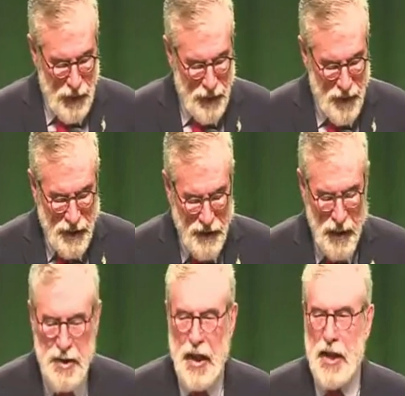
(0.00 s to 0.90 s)
In the
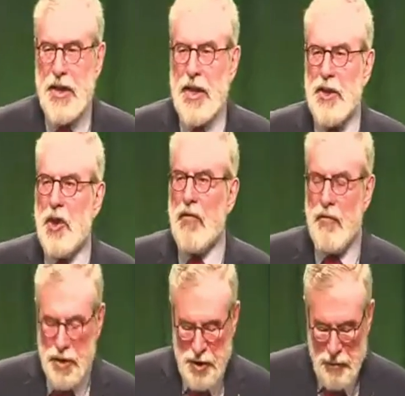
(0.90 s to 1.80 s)
1960s, some
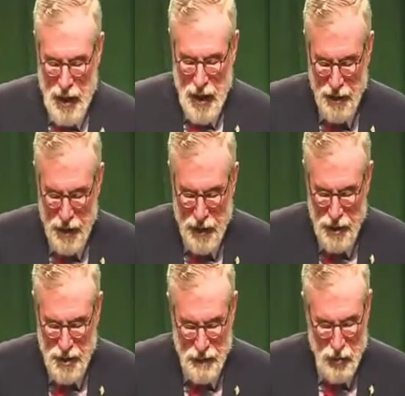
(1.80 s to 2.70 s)
of us demanded
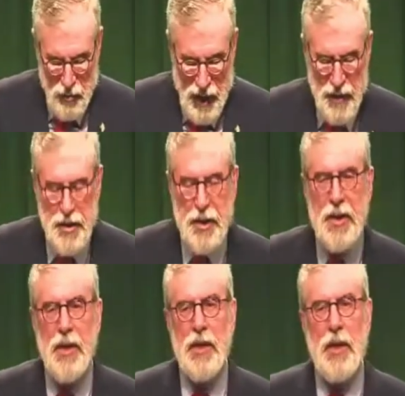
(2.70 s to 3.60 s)
our civil
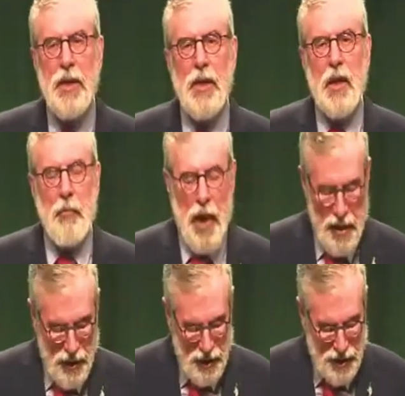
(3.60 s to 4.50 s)
rights,
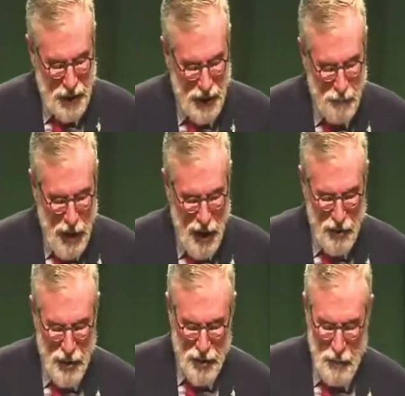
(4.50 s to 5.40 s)
modest and
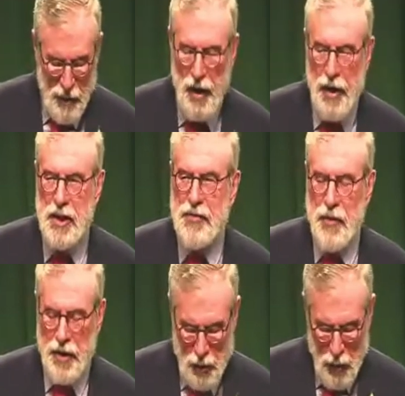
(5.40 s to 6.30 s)
moderate demands
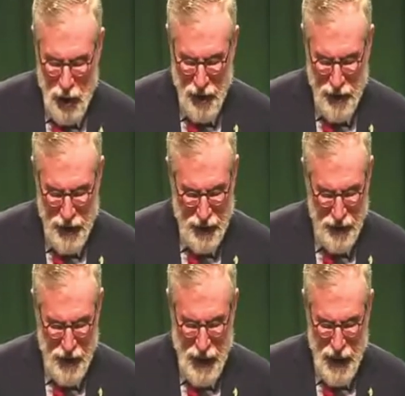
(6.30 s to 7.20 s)
for equality
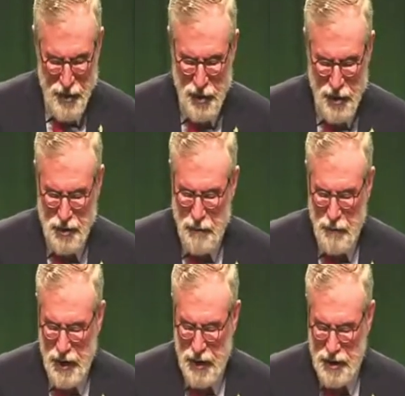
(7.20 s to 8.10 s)
and an end to
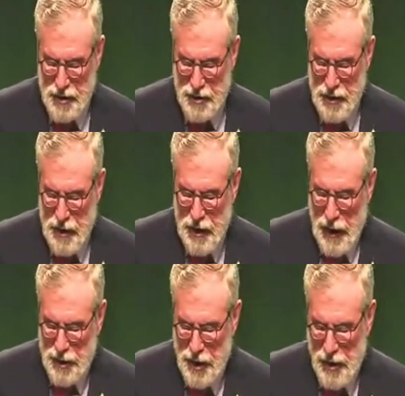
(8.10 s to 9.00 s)
discrimination
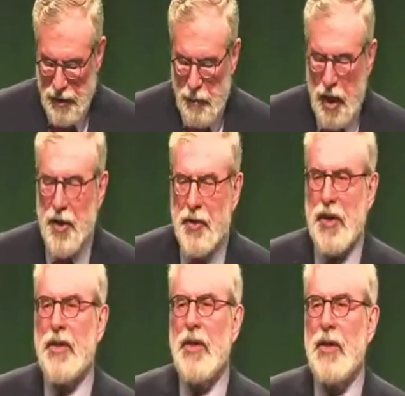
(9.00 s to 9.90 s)
and
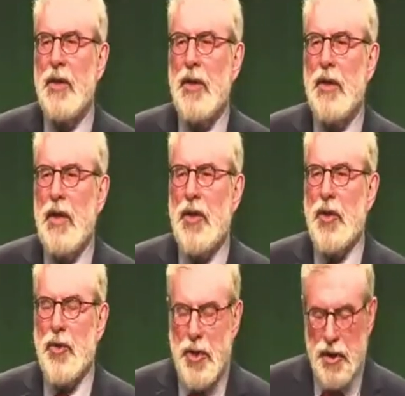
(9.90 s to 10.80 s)
gerrymandering. The
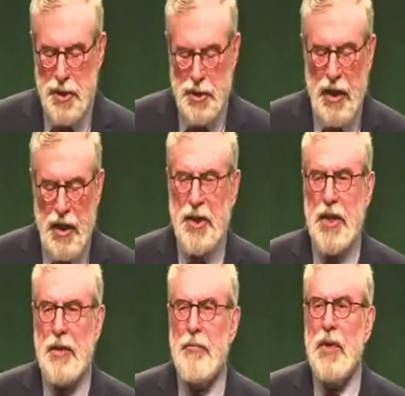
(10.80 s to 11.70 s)
unionist
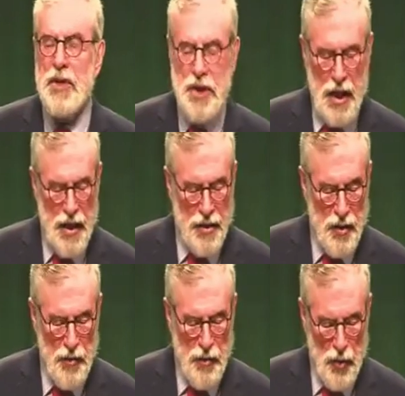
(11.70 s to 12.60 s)
regime said
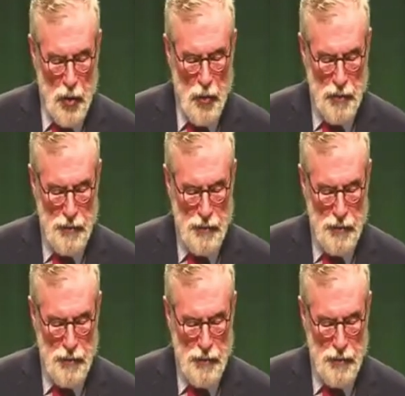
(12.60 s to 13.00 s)
no.